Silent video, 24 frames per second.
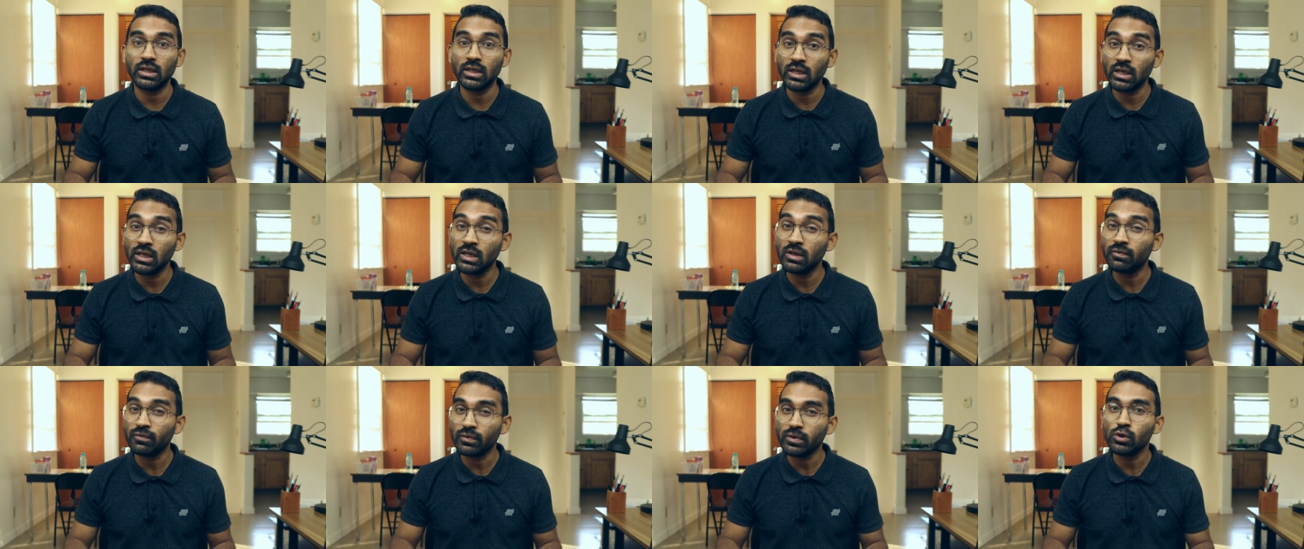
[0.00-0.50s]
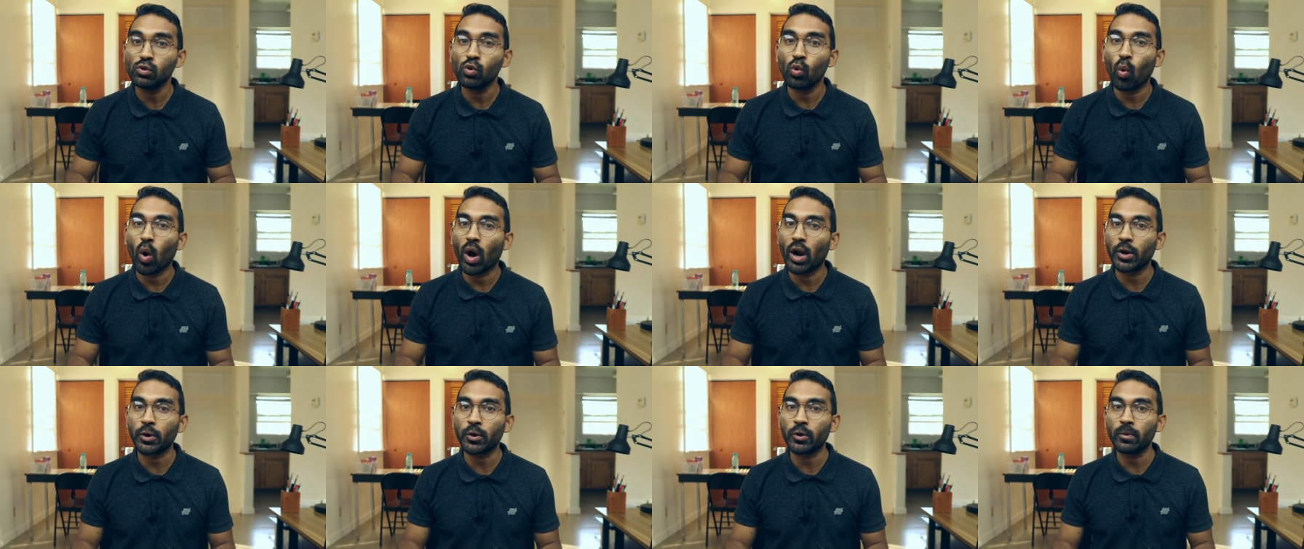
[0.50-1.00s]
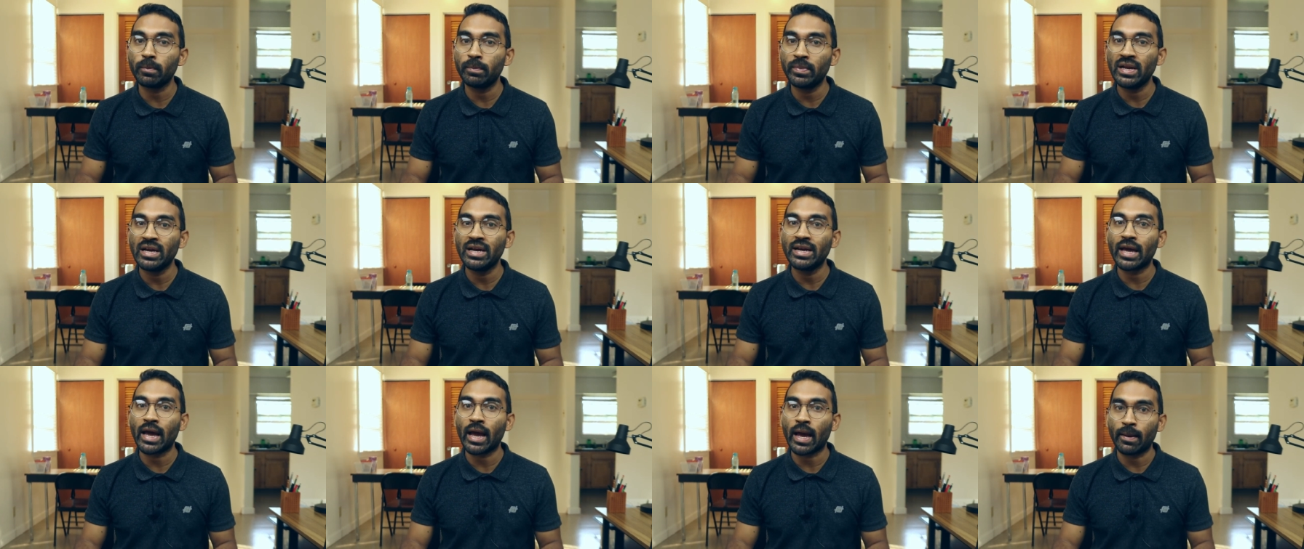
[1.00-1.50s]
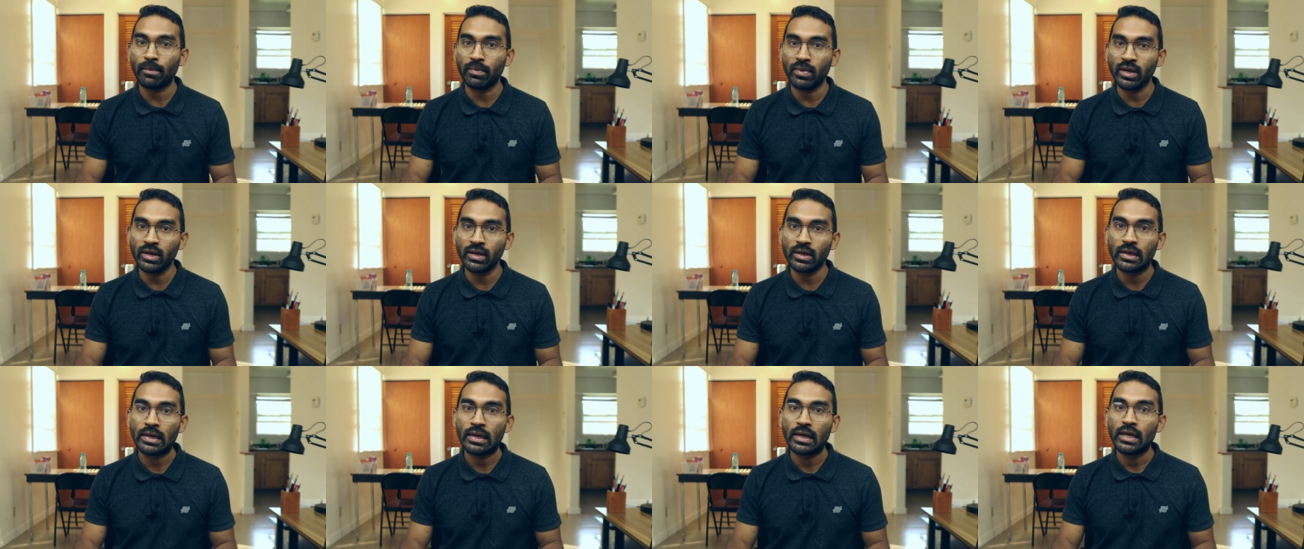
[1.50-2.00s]
if you want to build a
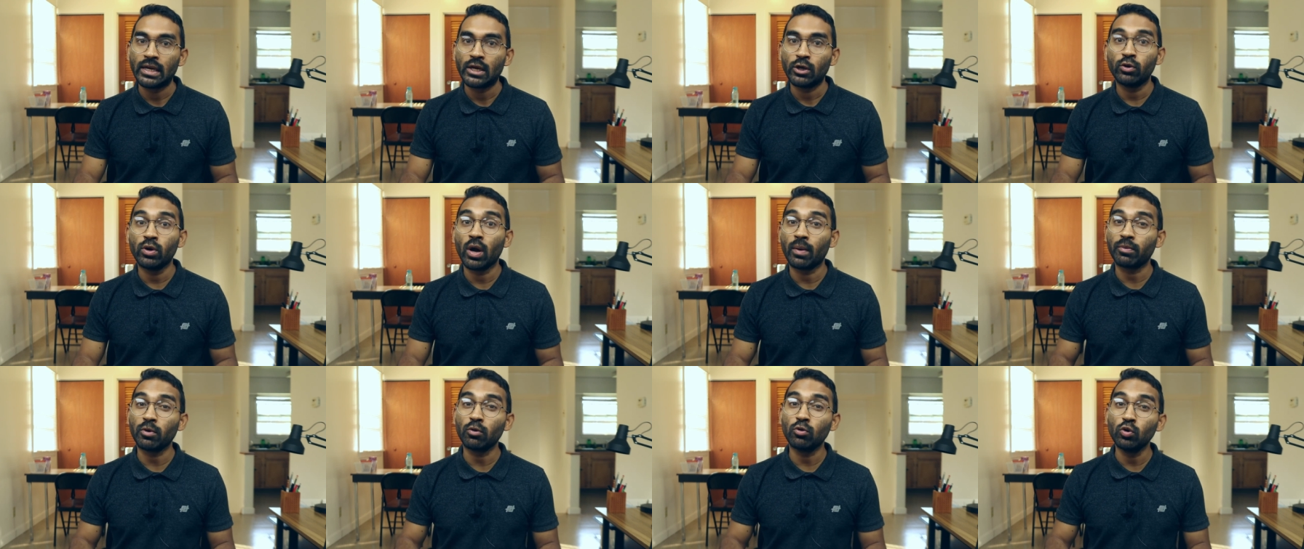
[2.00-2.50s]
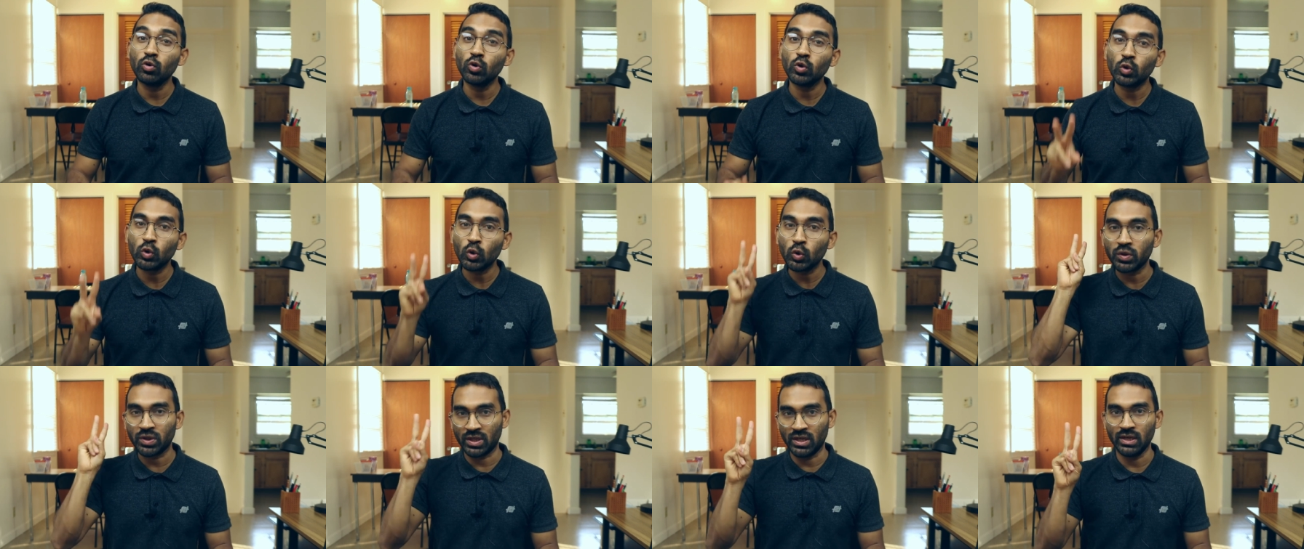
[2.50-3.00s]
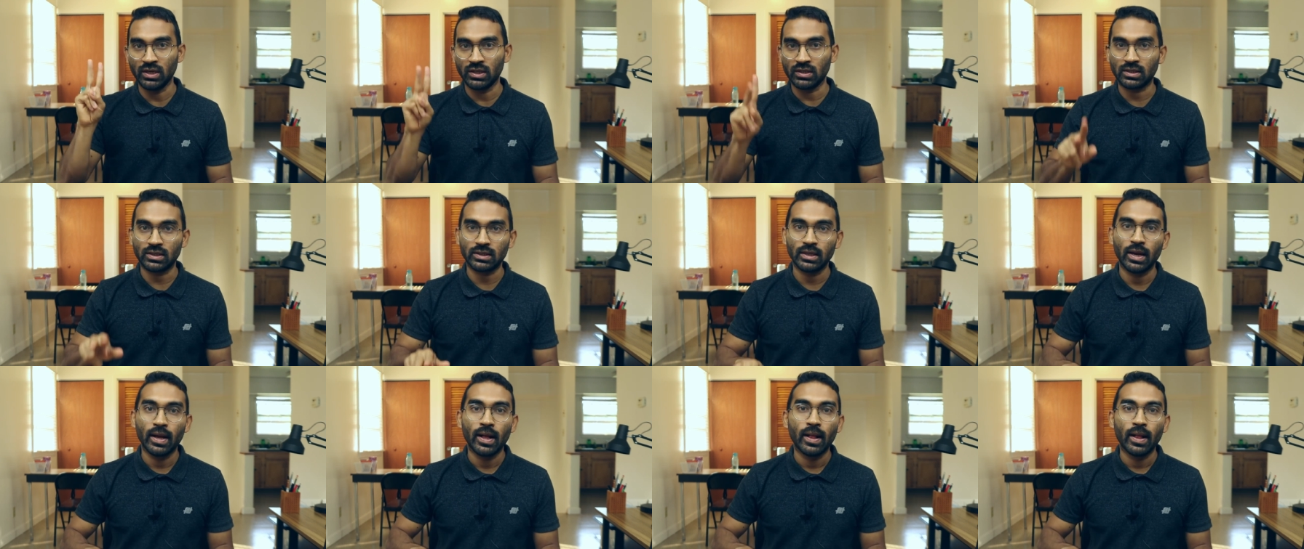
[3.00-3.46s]
habit, you have to do two things: